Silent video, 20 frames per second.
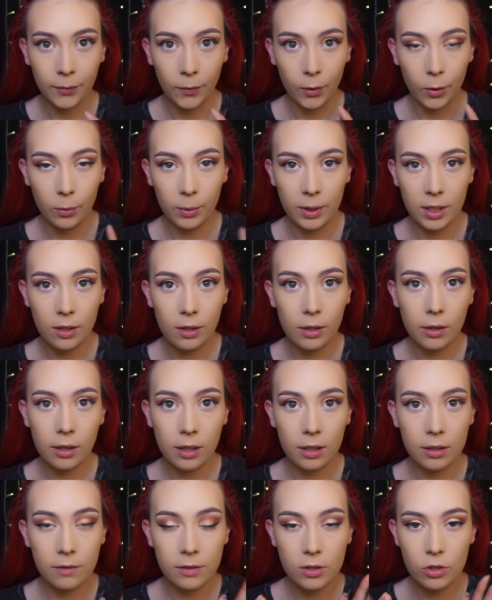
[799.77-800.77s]
or when you
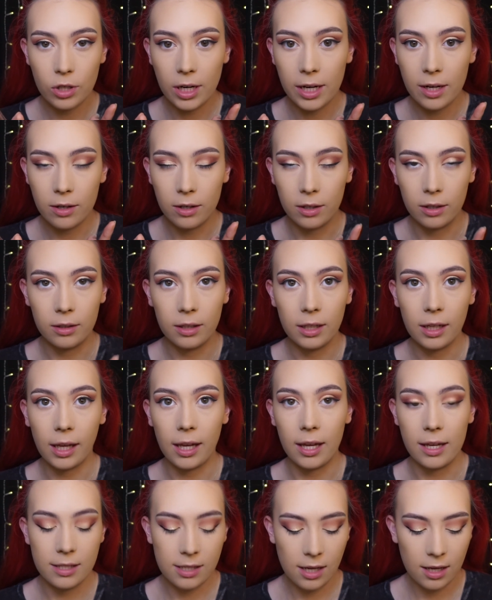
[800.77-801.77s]
look straight on,
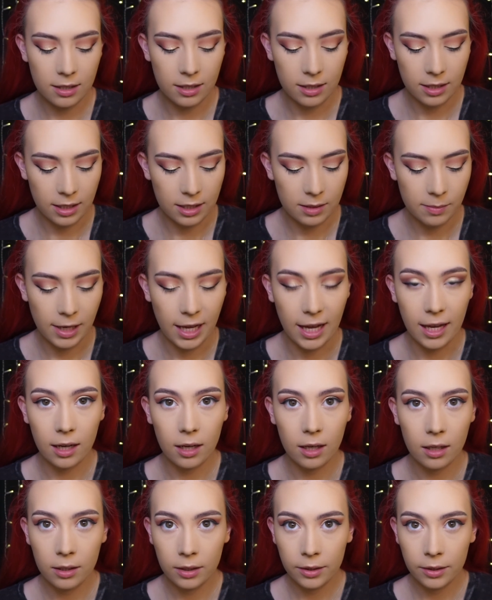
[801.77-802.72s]
okay, it's hard to explain.